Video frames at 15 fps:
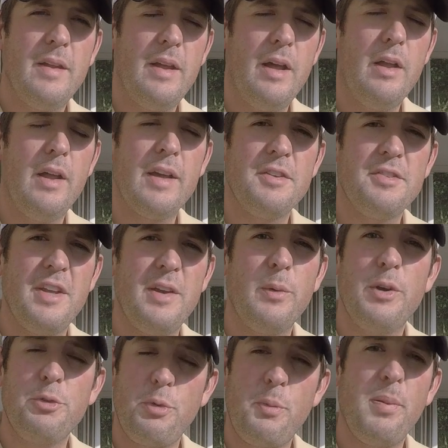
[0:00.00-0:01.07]
all I can say
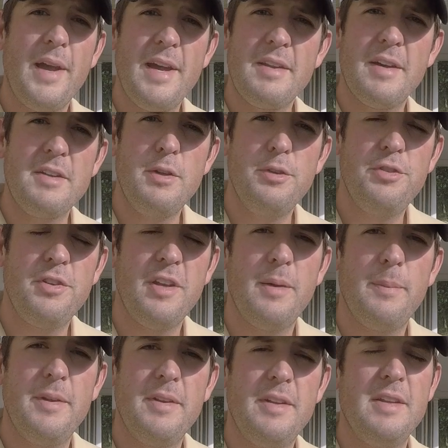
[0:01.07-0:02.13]
was we planned on using
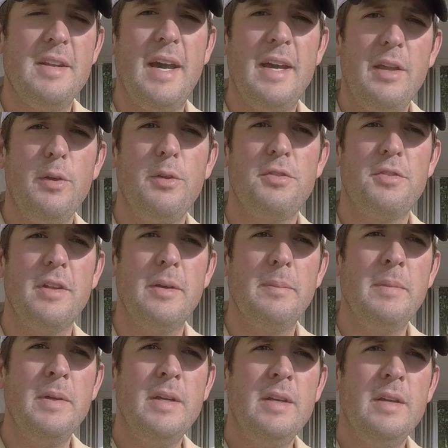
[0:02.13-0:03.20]
them and did not use them.
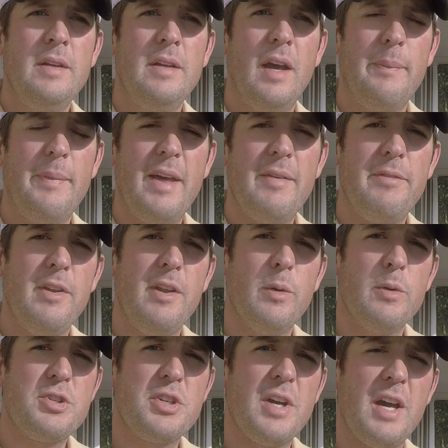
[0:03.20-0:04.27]
That video
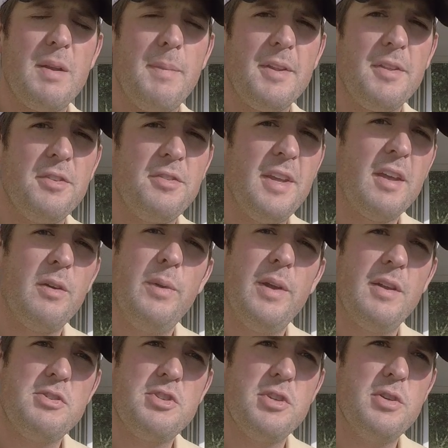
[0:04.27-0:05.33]
was shot about the second
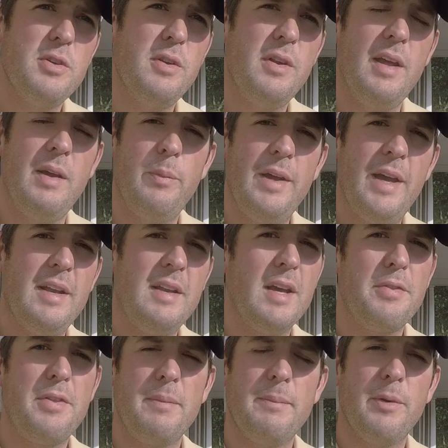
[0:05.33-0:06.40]
week of June, and we had
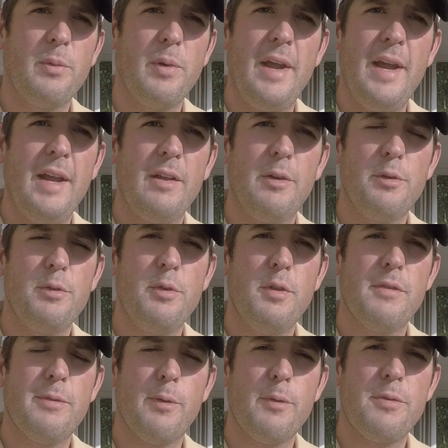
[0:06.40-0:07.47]
nothing but rain clear through
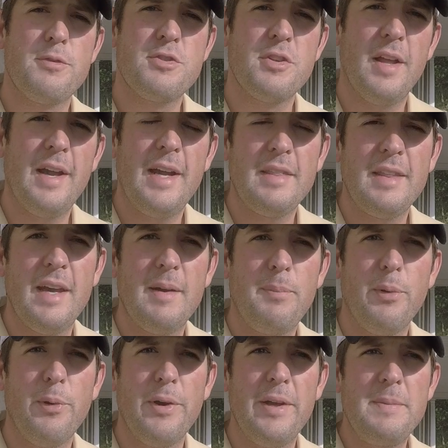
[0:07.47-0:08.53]
the 4th of July at that
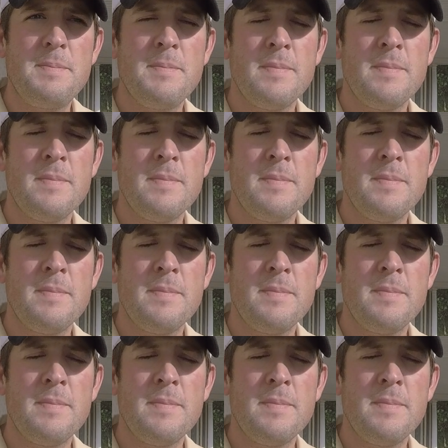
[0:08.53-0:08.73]
point.